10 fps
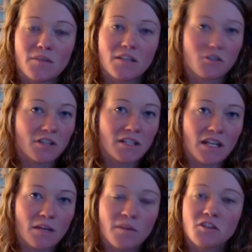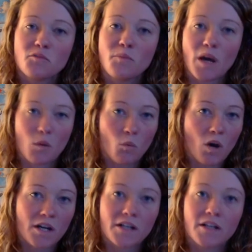potentially damaged by
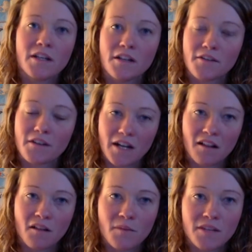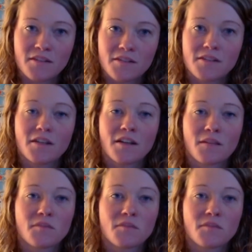water and other elements.